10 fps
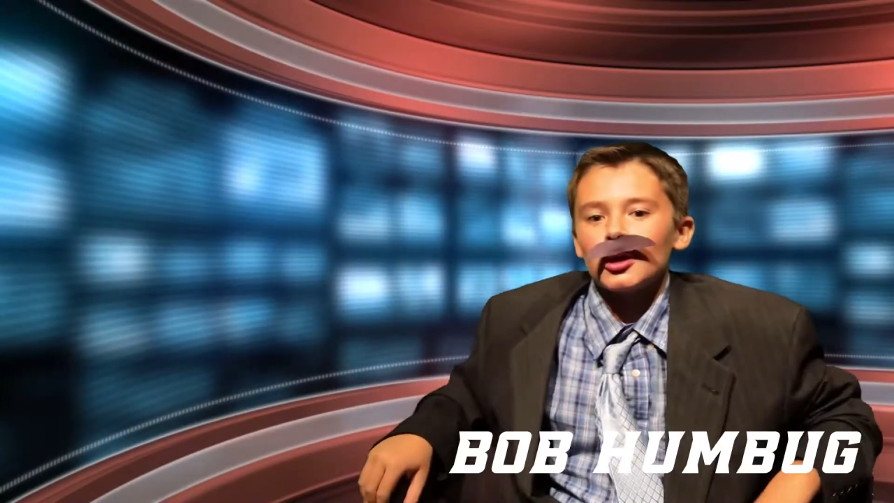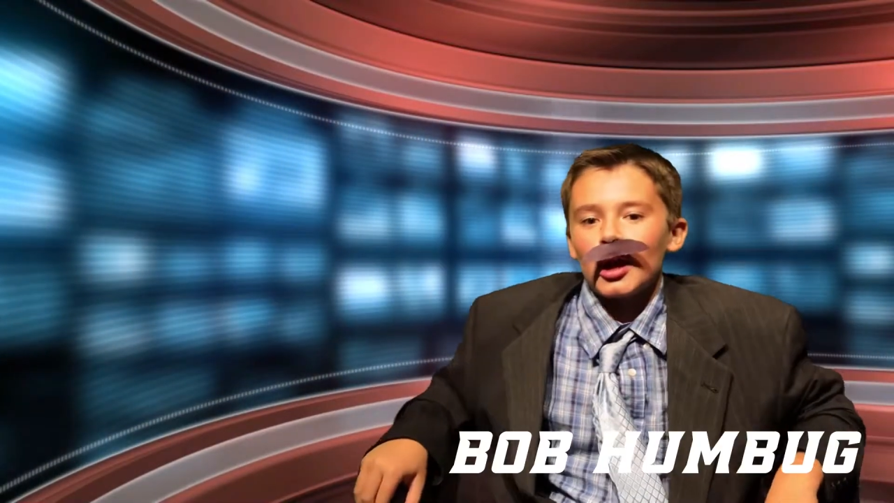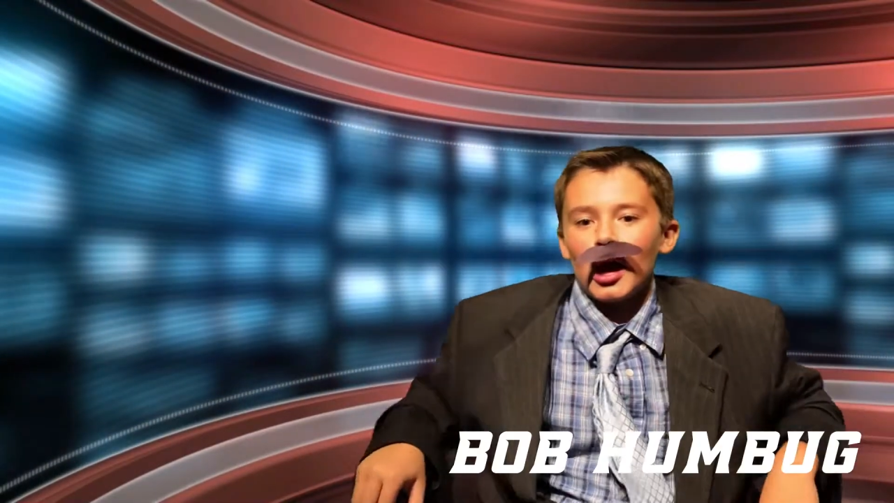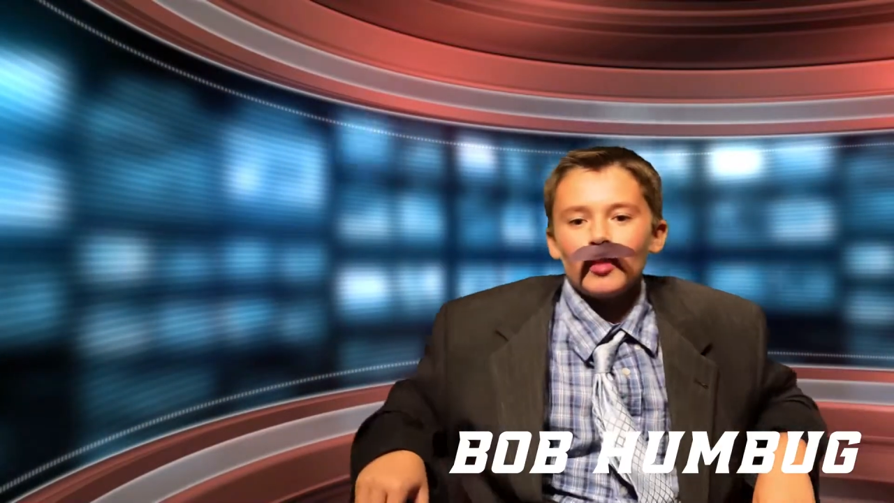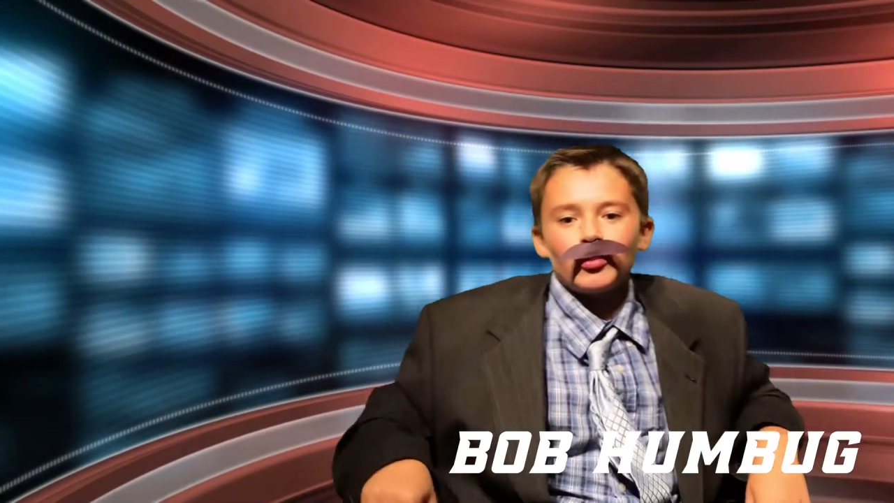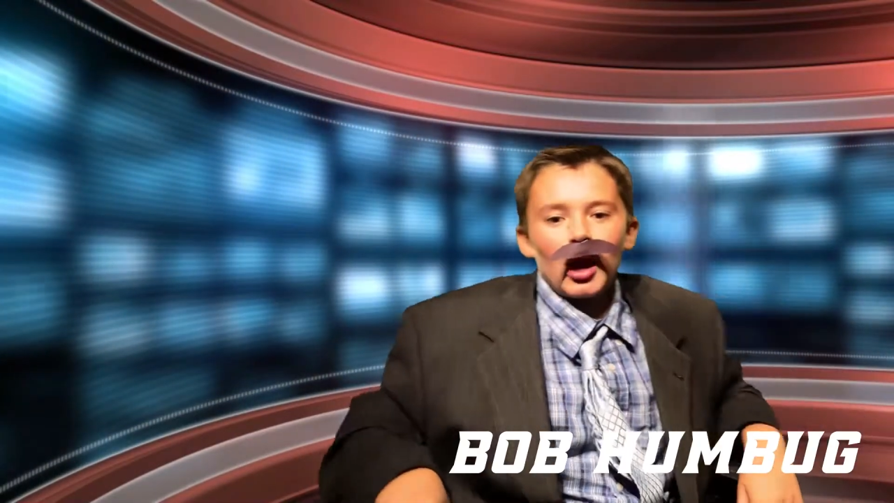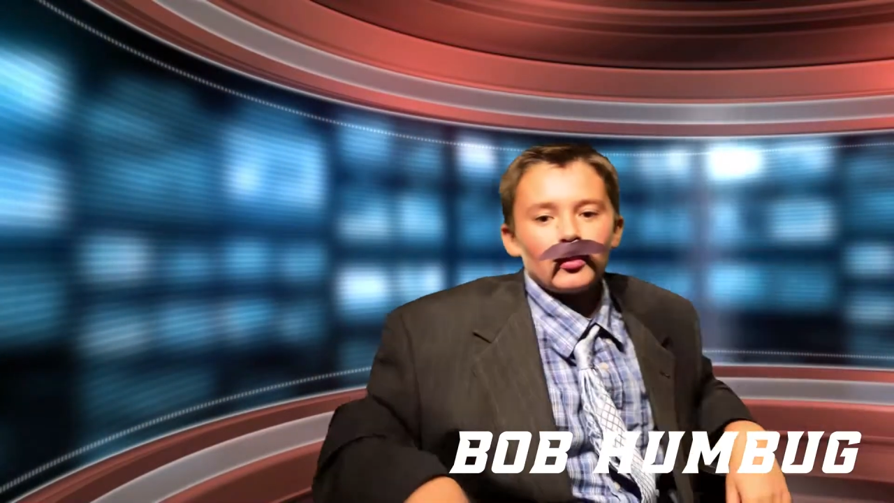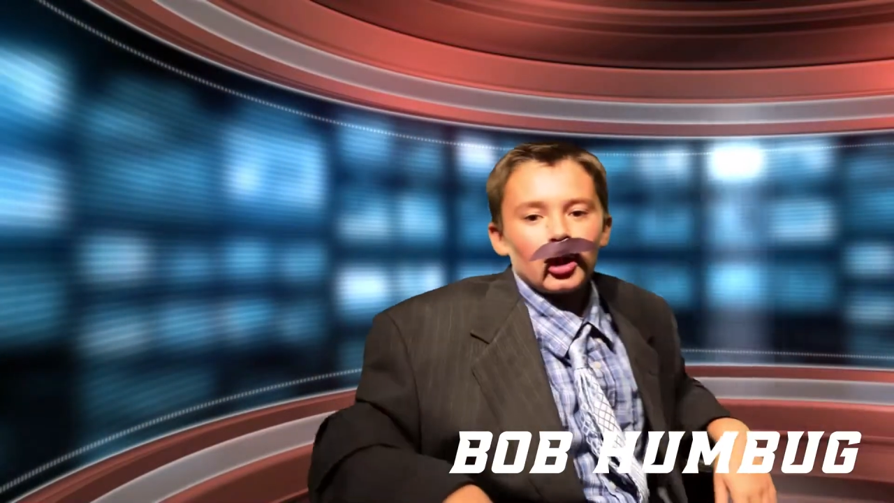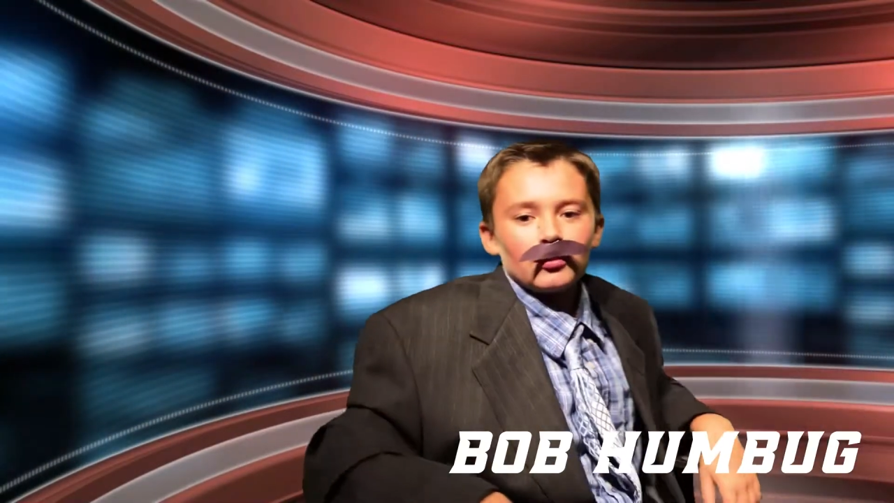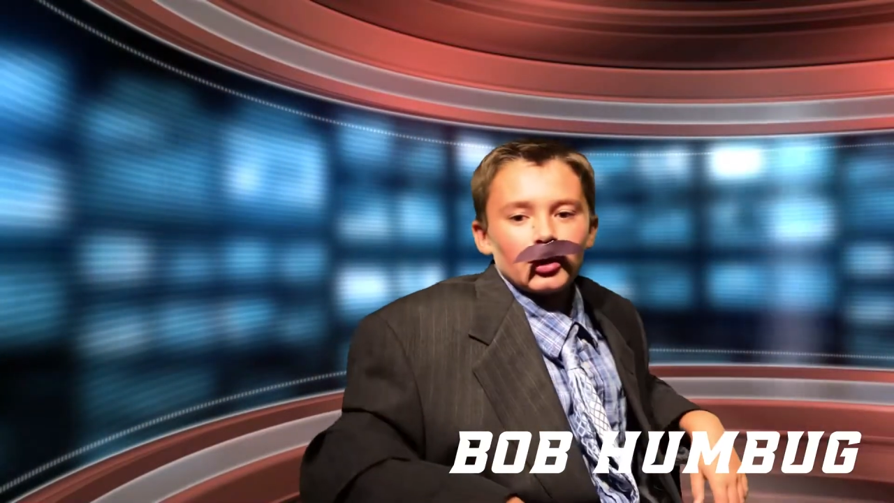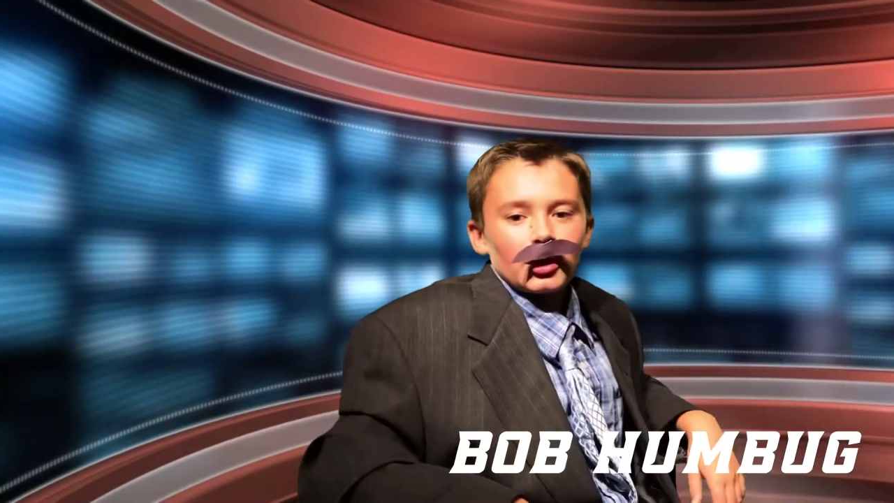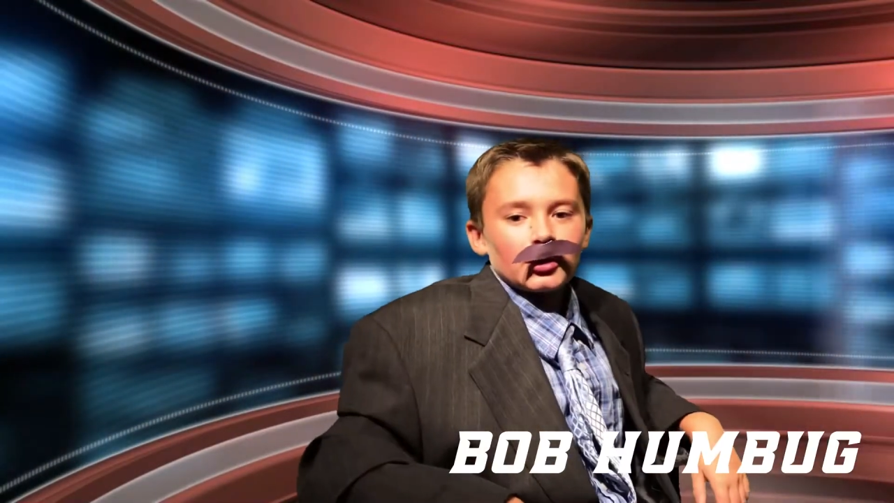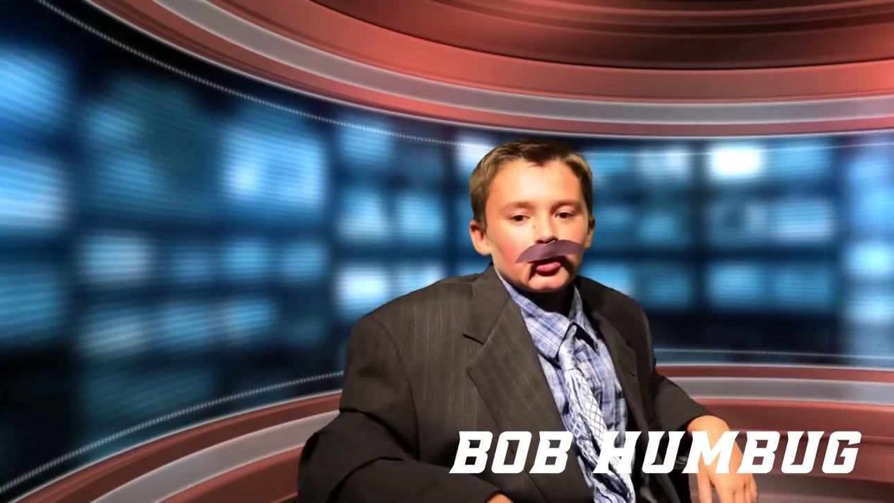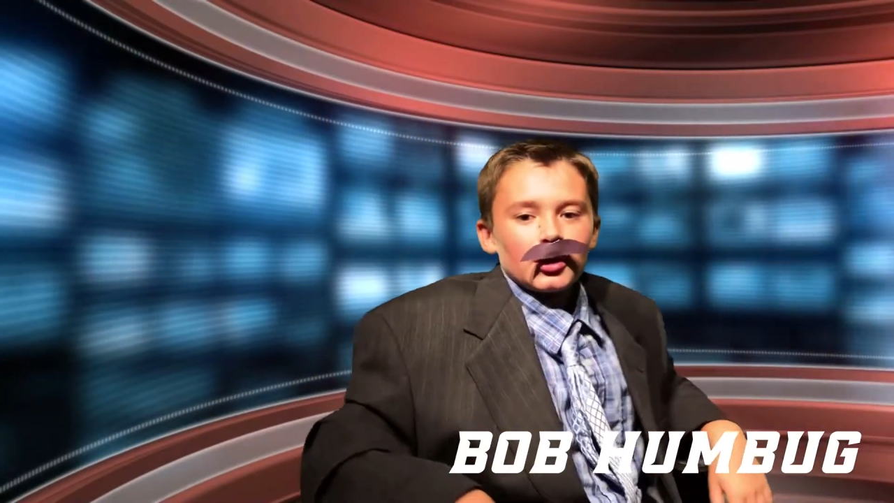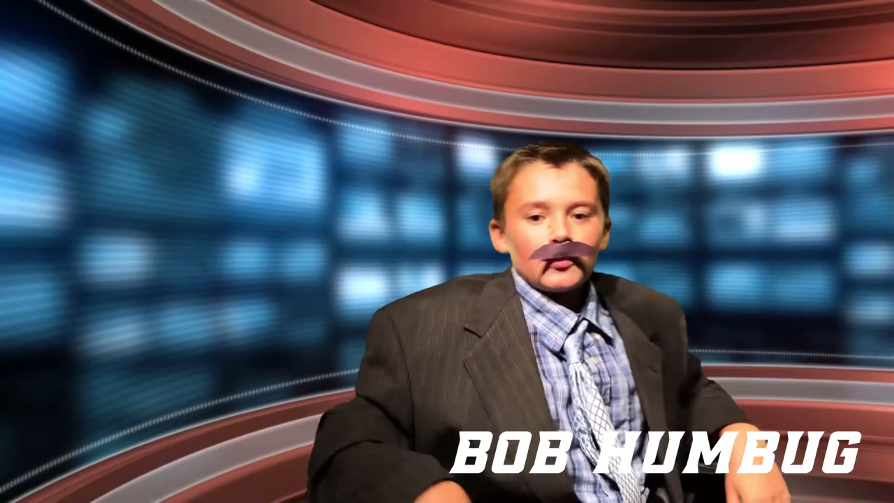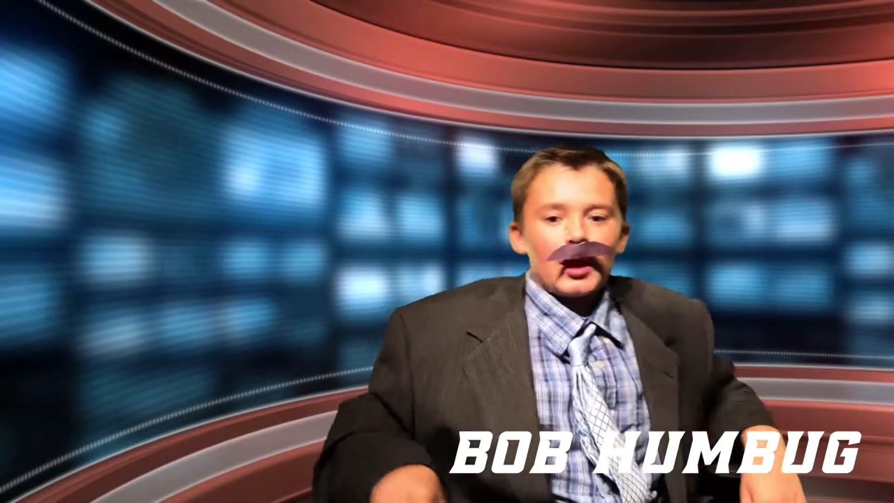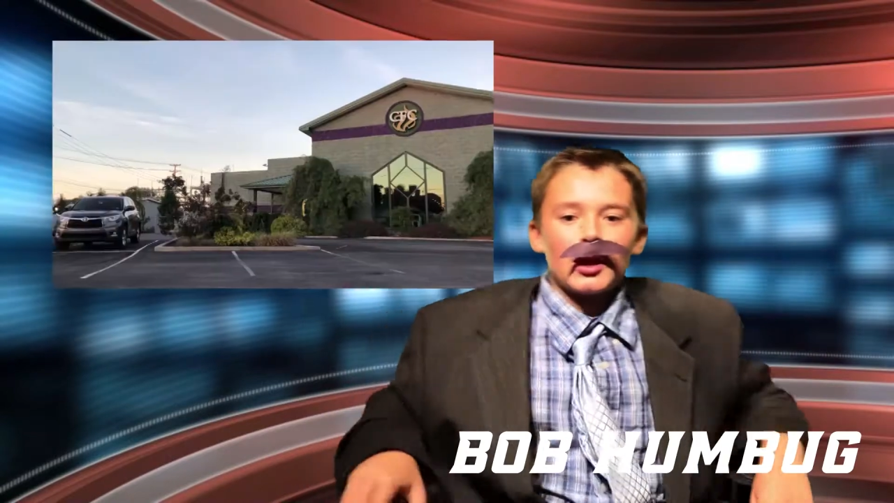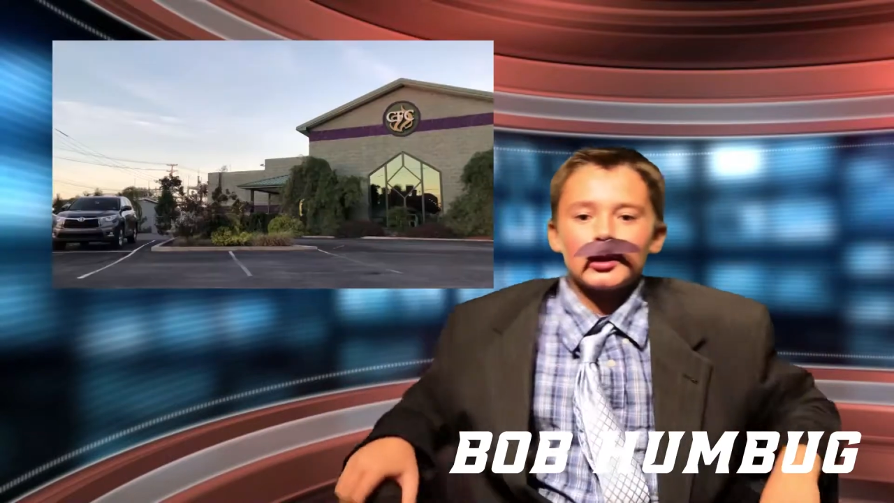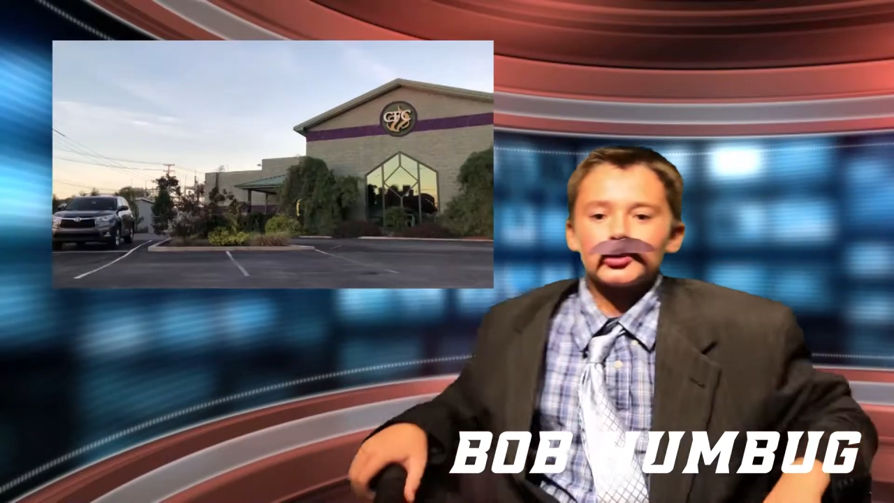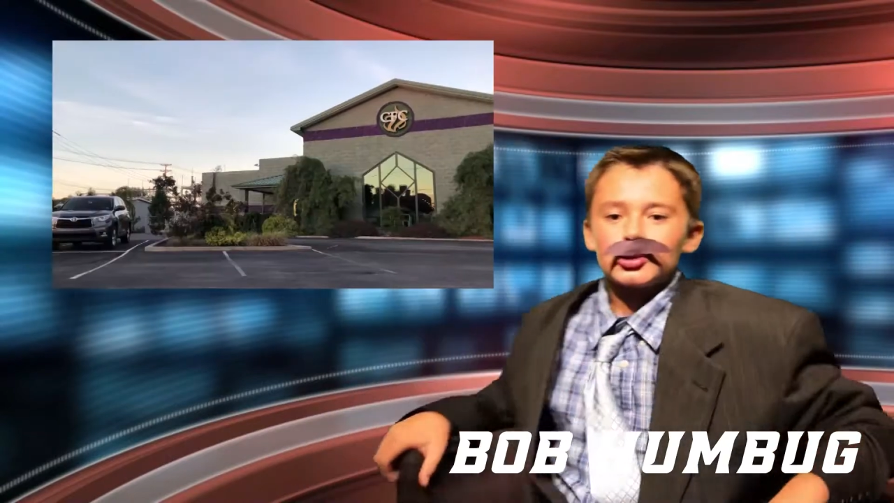I'm Bob Humbug.
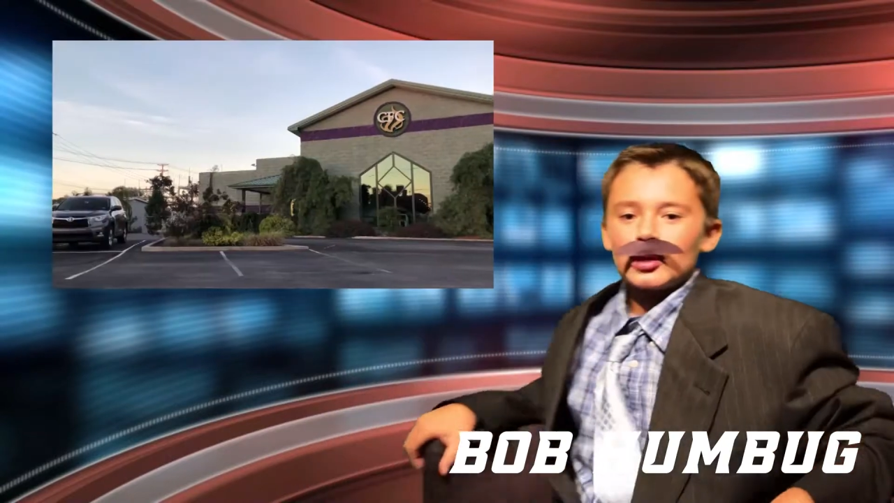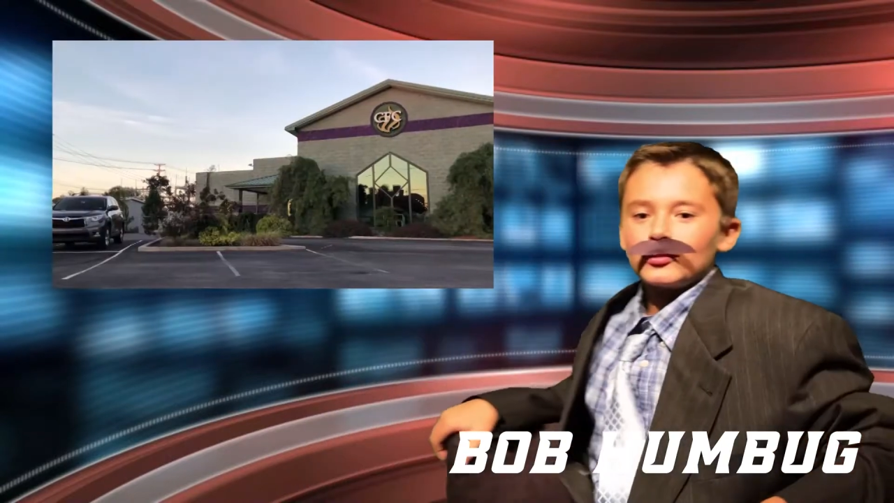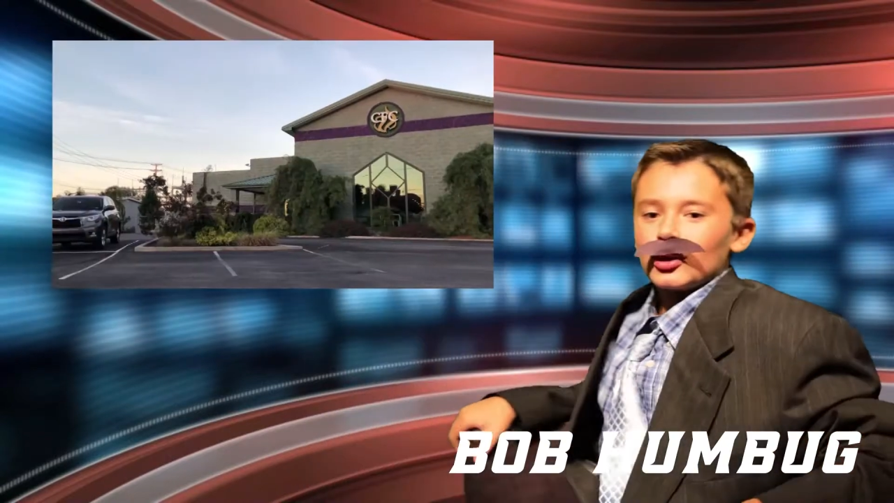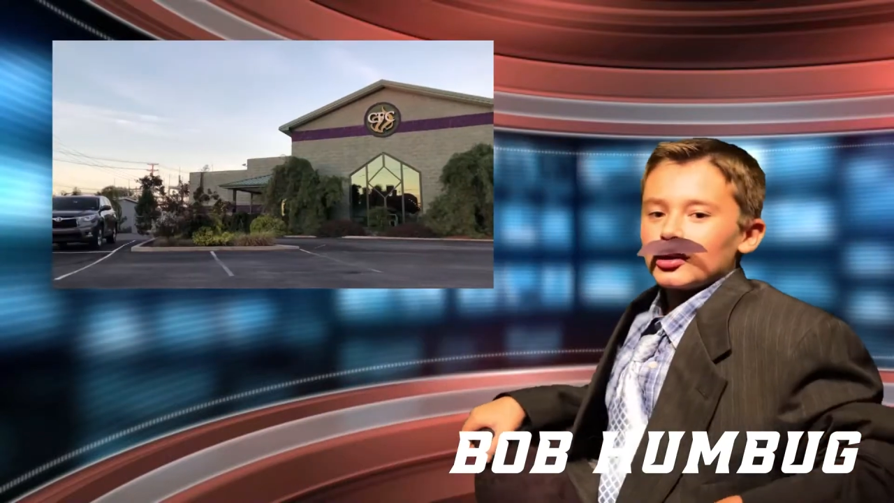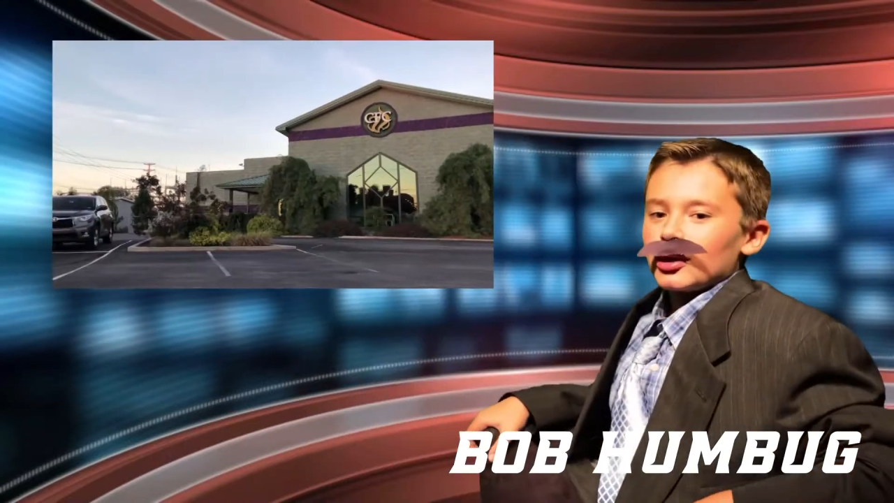Panic has gripped our,